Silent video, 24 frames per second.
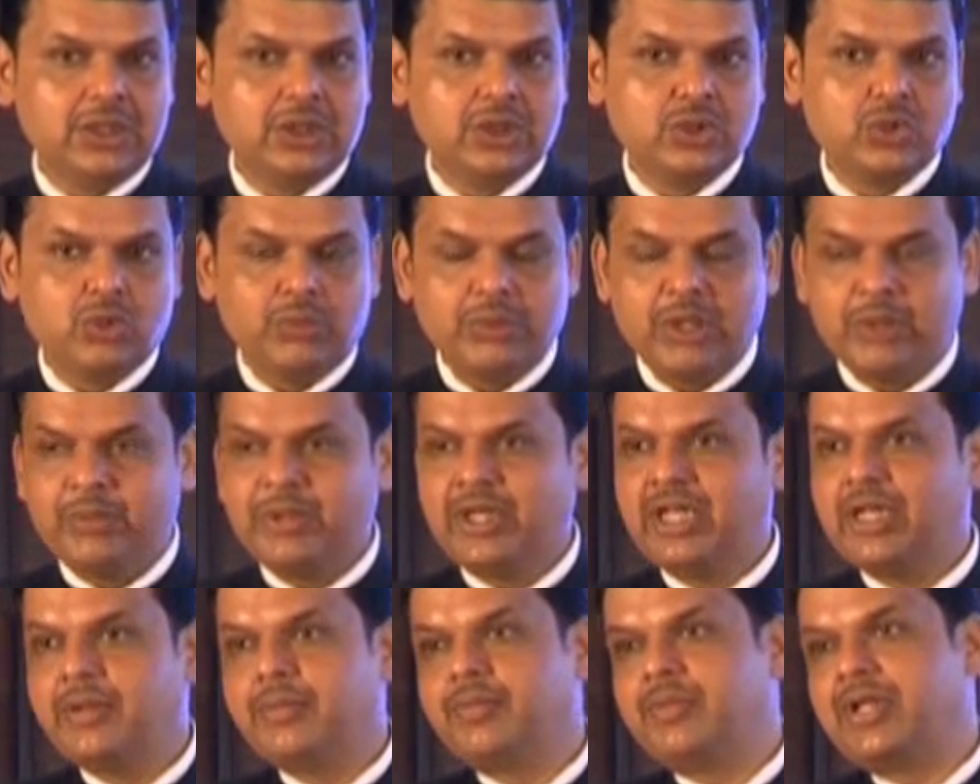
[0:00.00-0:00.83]
So
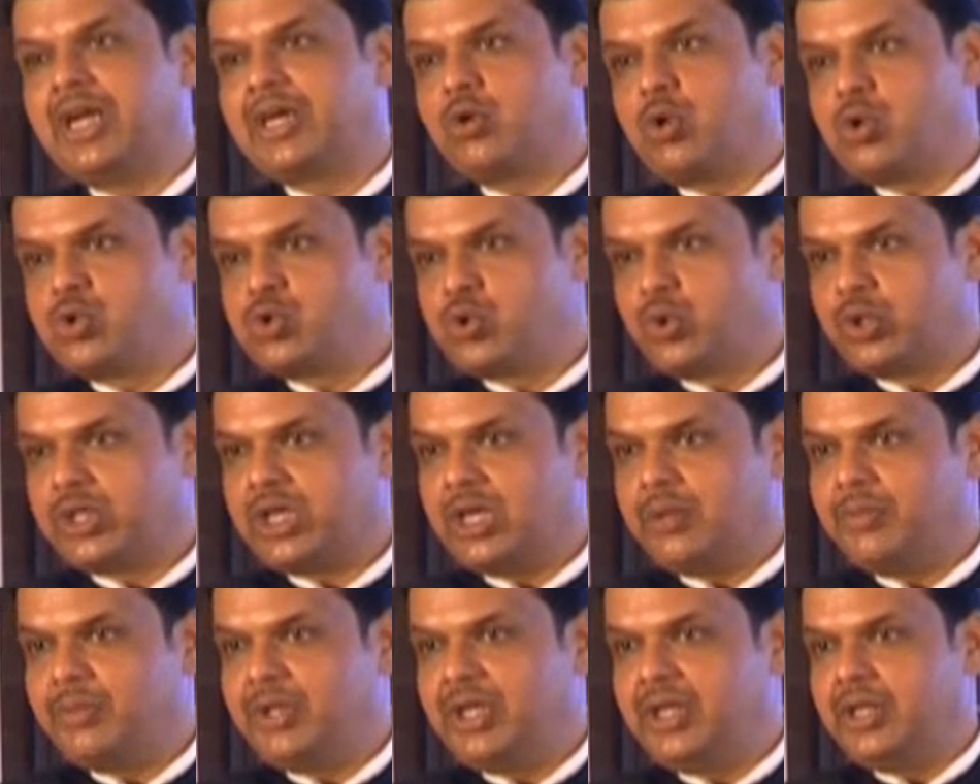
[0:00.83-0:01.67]
maybe that also
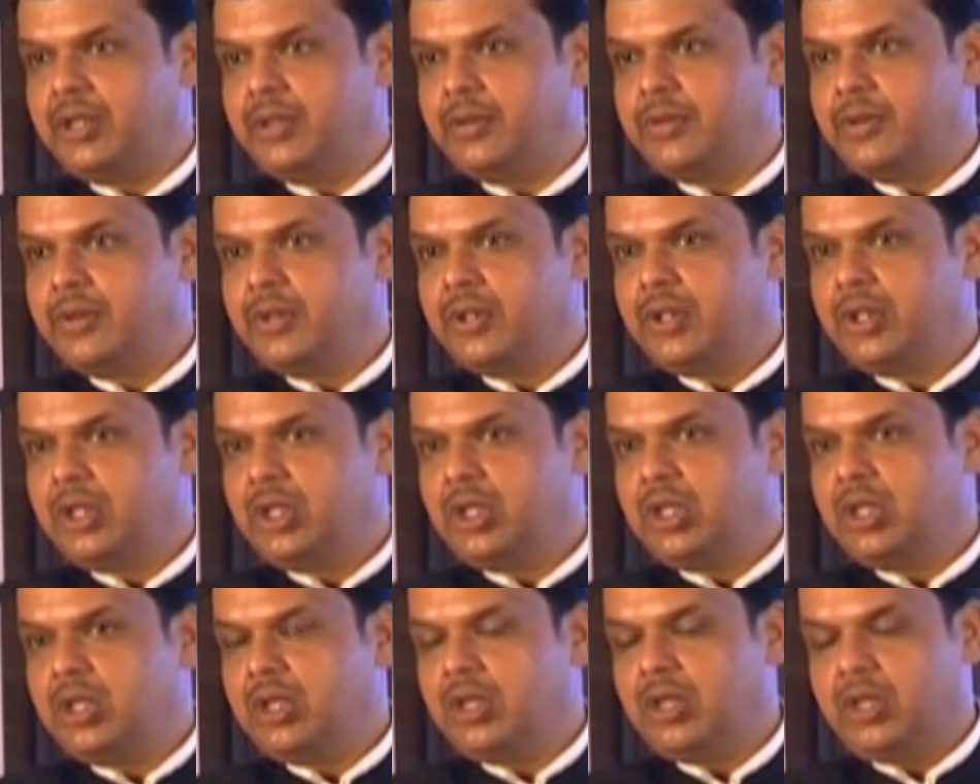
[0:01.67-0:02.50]
can be
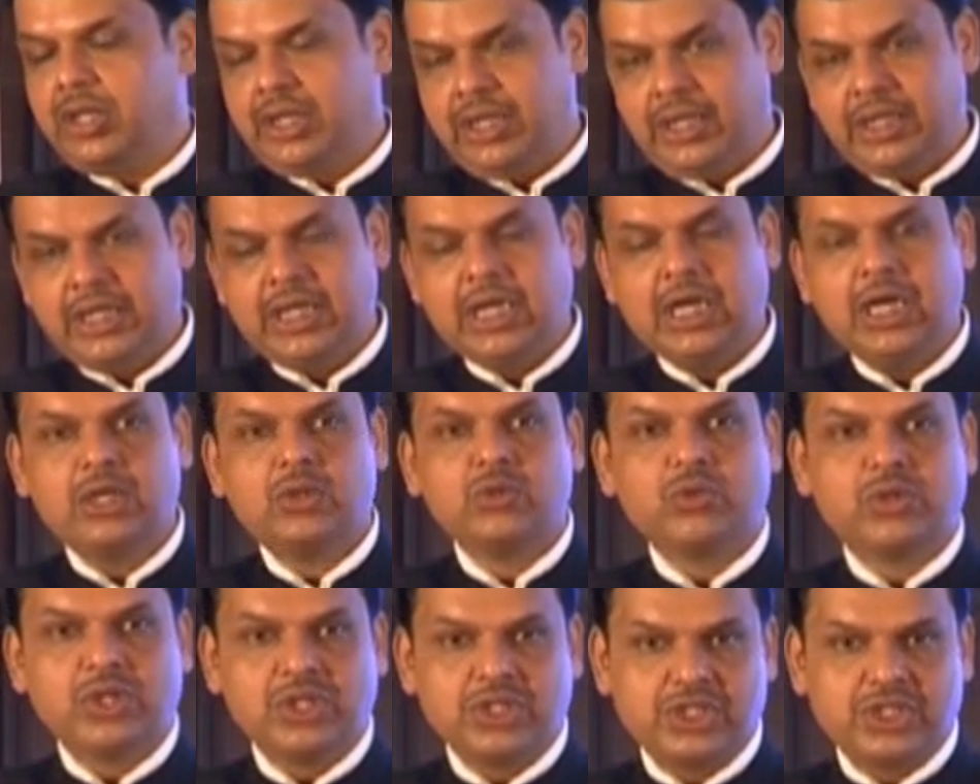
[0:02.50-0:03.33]
an area to